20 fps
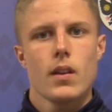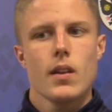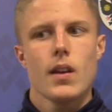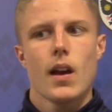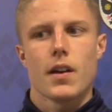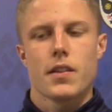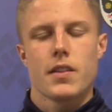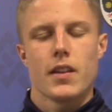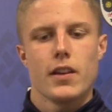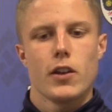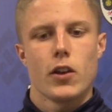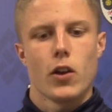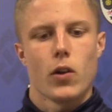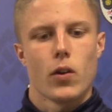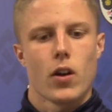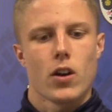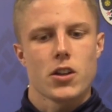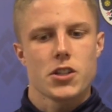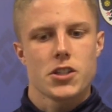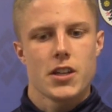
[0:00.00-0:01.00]
Yeah, I think, you know,
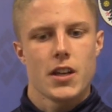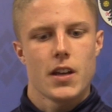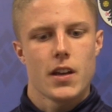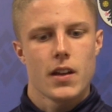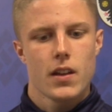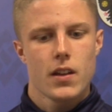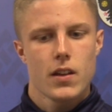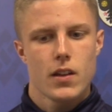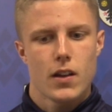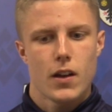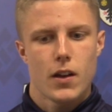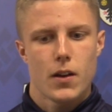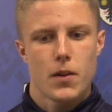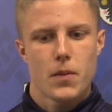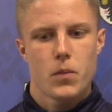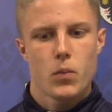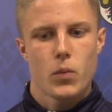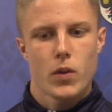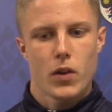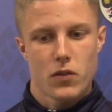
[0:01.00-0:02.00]
last year
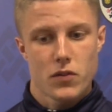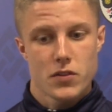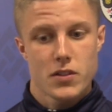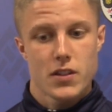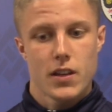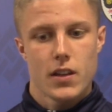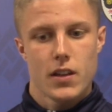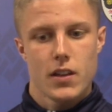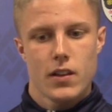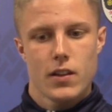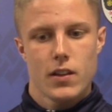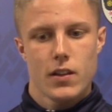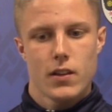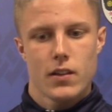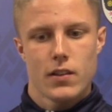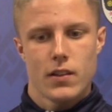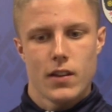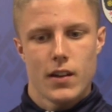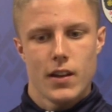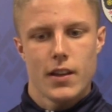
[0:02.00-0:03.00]
we obviously,
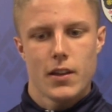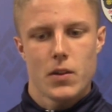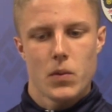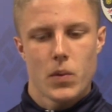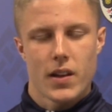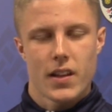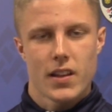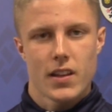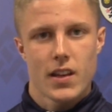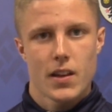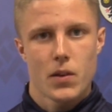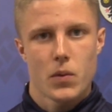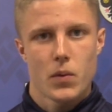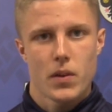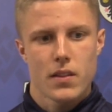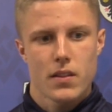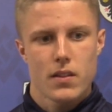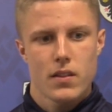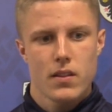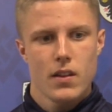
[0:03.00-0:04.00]
the league winning year
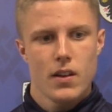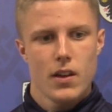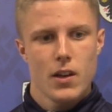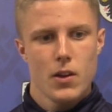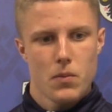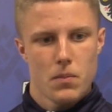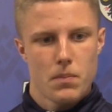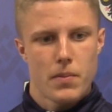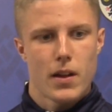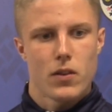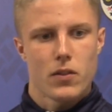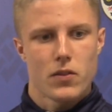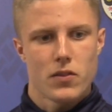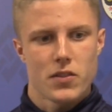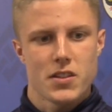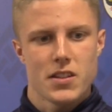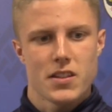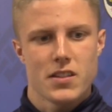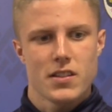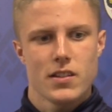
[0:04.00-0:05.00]
with Ben
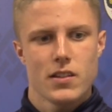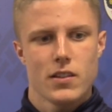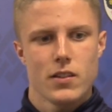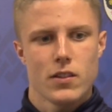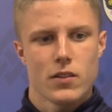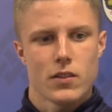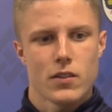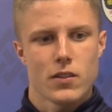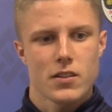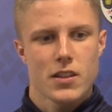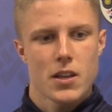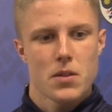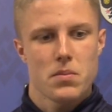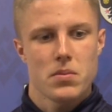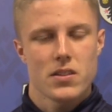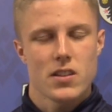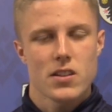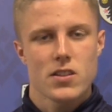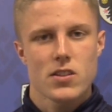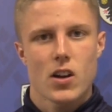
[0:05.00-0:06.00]
obviously, you know, skip
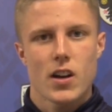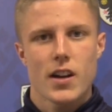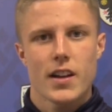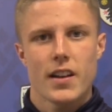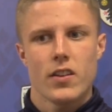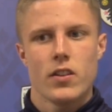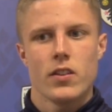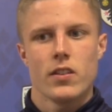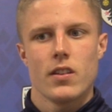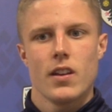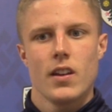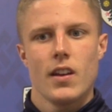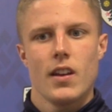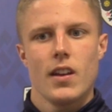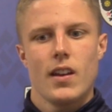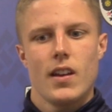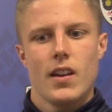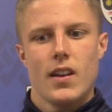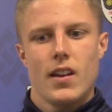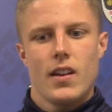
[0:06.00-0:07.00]
at the side, and,
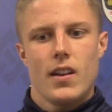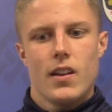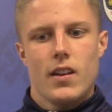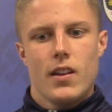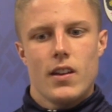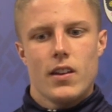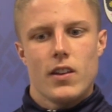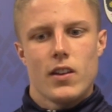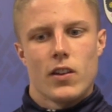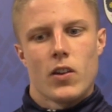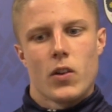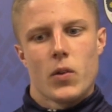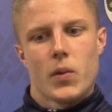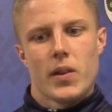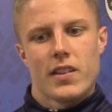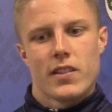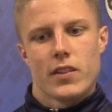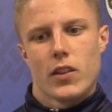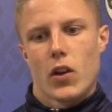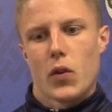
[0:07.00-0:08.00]
you know,
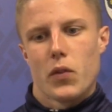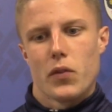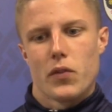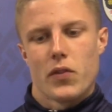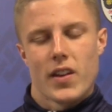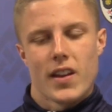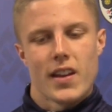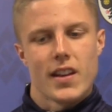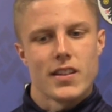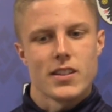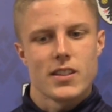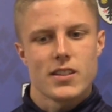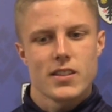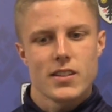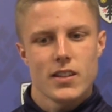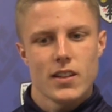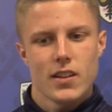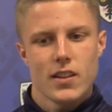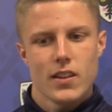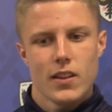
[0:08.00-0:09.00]
he's known for
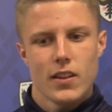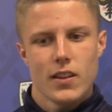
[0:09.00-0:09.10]
his